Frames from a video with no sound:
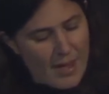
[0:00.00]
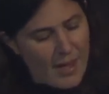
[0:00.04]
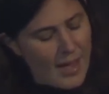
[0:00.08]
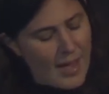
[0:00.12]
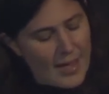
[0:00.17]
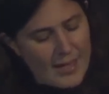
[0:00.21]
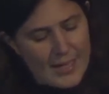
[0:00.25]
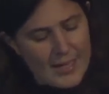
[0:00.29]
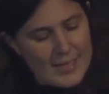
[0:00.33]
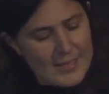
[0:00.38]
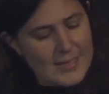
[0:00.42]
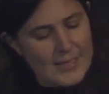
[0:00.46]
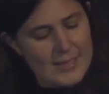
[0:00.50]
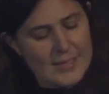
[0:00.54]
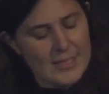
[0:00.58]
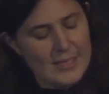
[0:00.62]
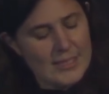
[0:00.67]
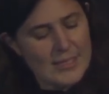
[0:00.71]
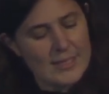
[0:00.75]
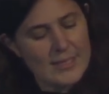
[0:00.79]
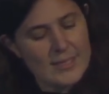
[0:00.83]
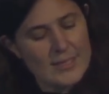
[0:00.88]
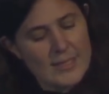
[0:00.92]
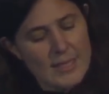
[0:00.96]
guess
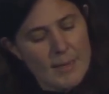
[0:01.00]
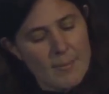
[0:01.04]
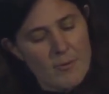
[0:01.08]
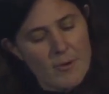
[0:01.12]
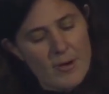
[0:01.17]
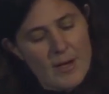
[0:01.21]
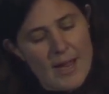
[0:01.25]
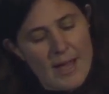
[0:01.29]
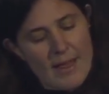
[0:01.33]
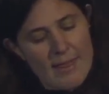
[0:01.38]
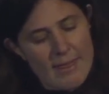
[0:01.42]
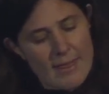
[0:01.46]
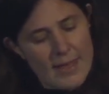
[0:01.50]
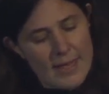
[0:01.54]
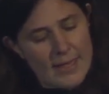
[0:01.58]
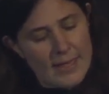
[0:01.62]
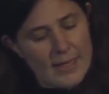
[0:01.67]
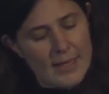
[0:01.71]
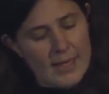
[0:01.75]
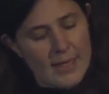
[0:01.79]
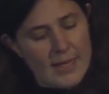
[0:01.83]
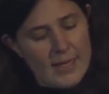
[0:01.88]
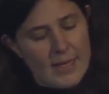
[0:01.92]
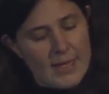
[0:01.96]
just in summary, I think
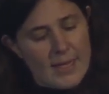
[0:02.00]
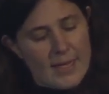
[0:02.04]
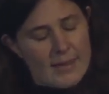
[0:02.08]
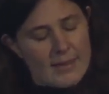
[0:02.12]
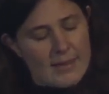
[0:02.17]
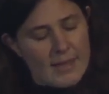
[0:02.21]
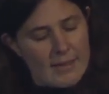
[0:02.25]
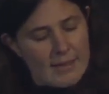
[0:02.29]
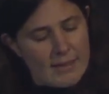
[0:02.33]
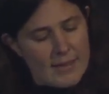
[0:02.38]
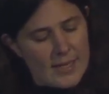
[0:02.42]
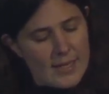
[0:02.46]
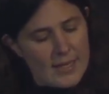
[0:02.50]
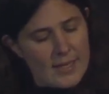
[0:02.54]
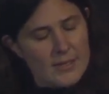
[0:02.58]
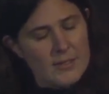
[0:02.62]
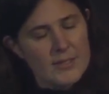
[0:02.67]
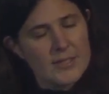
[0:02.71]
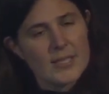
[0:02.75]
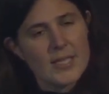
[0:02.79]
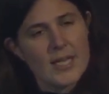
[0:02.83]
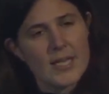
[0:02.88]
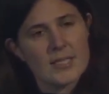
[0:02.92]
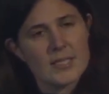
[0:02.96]
that the
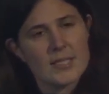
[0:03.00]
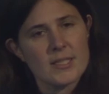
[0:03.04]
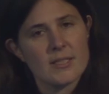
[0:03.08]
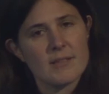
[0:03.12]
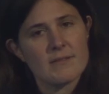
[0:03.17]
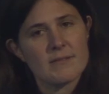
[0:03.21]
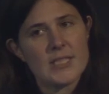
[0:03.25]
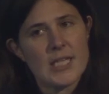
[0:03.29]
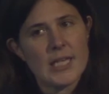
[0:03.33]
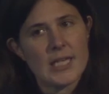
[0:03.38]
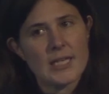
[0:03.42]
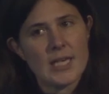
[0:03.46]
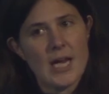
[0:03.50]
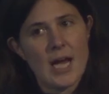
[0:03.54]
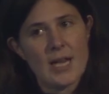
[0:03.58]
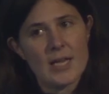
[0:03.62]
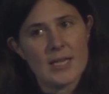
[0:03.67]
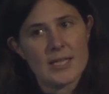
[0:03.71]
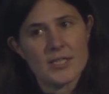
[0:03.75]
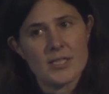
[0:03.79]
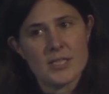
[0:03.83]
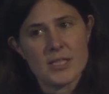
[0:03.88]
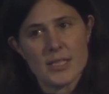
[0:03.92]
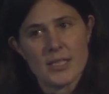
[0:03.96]
intersection of
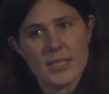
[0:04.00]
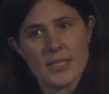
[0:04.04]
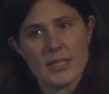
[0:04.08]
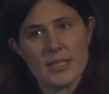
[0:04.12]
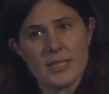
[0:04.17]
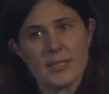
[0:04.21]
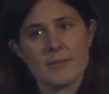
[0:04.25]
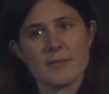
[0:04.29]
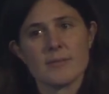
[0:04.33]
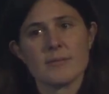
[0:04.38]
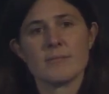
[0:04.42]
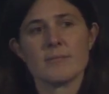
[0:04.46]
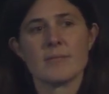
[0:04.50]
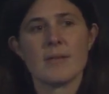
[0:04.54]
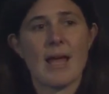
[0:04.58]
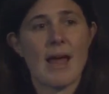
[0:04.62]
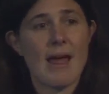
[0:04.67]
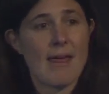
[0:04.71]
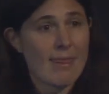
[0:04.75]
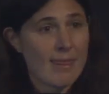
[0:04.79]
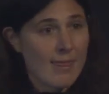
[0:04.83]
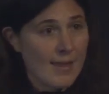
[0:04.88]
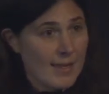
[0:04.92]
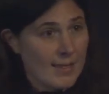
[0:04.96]
technology,
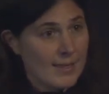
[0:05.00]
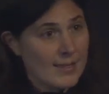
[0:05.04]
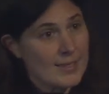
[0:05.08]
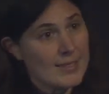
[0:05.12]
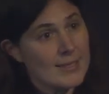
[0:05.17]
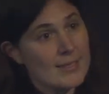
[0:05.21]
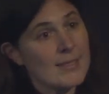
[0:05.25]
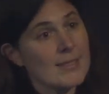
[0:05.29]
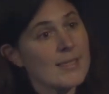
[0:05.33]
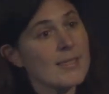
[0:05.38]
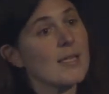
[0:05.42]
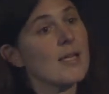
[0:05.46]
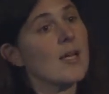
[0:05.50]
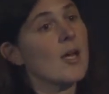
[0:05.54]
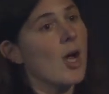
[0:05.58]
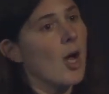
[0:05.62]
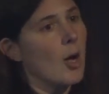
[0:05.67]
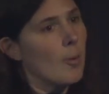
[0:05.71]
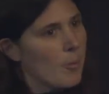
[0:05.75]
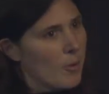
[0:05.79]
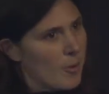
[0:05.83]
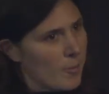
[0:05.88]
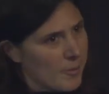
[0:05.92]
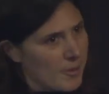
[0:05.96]
ethics,
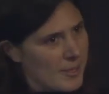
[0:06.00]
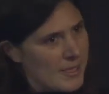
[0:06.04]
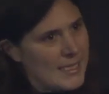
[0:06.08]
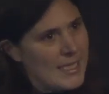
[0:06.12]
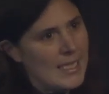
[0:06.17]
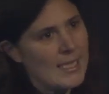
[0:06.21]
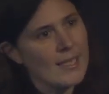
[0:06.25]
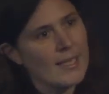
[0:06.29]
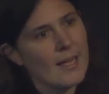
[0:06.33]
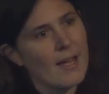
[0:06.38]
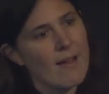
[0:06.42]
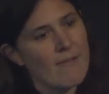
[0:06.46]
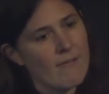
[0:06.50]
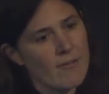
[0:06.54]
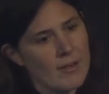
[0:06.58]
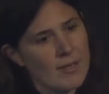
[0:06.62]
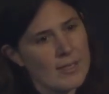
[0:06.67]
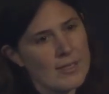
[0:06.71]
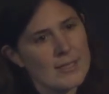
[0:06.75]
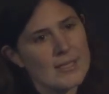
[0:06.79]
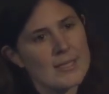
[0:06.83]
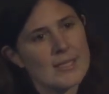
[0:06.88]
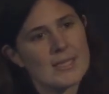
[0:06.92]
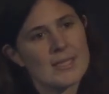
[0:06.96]
appropriate data
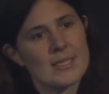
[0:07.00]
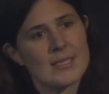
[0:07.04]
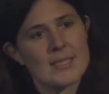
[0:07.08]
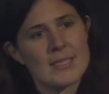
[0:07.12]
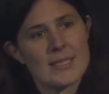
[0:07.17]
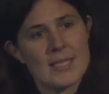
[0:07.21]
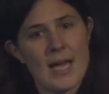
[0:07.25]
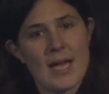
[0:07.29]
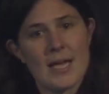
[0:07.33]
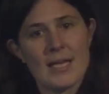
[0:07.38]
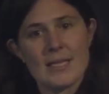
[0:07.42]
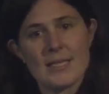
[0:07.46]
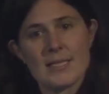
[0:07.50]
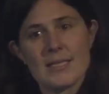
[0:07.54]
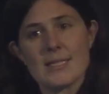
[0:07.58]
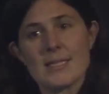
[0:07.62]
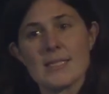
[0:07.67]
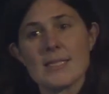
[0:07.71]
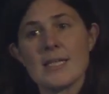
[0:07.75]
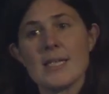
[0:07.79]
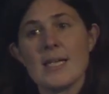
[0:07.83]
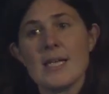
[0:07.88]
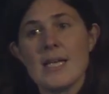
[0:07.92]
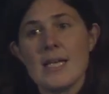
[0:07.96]
governance, and science
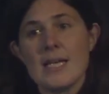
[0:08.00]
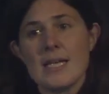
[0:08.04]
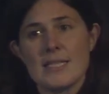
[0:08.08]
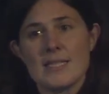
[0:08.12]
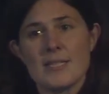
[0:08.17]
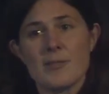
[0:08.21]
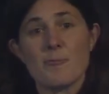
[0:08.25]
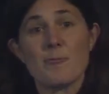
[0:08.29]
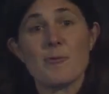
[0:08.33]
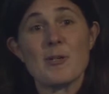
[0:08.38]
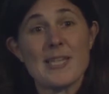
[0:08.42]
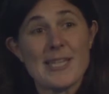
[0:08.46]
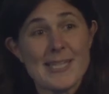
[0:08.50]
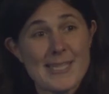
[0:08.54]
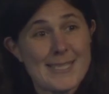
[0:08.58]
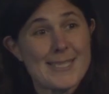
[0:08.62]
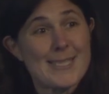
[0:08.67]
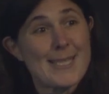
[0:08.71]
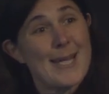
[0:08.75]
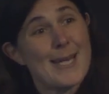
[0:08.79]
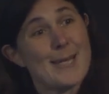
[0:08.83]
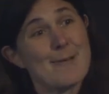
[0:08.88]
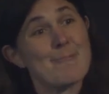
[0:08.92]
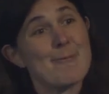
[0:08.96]
is a really
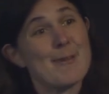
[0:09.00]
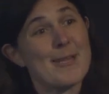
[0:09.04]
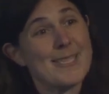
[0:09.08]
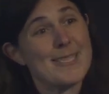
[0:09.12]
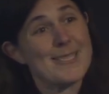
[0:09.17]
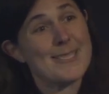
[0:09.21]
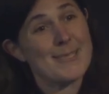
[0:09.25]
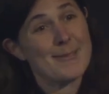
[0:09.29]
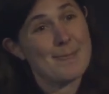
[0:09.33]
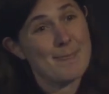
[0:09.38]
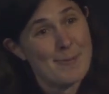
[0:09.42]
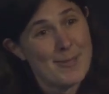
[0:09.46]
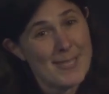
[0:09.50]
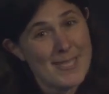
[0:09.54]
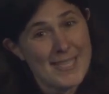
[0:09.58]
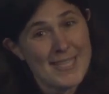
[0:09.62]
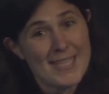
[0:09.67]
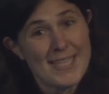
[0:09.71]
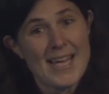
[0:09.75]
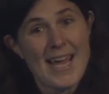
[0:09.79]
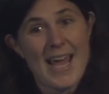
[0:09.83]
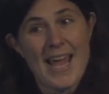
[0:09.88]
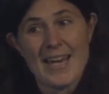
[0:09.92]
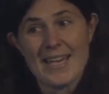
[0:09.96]
exciting place to
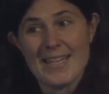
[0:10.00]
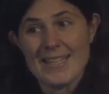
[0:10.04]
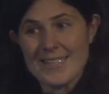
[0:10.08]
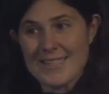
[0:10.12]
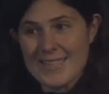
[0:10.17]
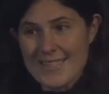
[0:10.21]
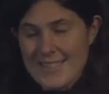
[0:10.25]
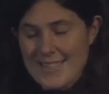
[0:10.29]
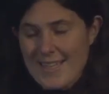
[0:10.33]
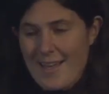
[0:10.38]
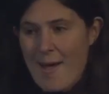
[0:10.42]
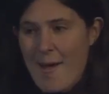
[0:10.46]
be, and it's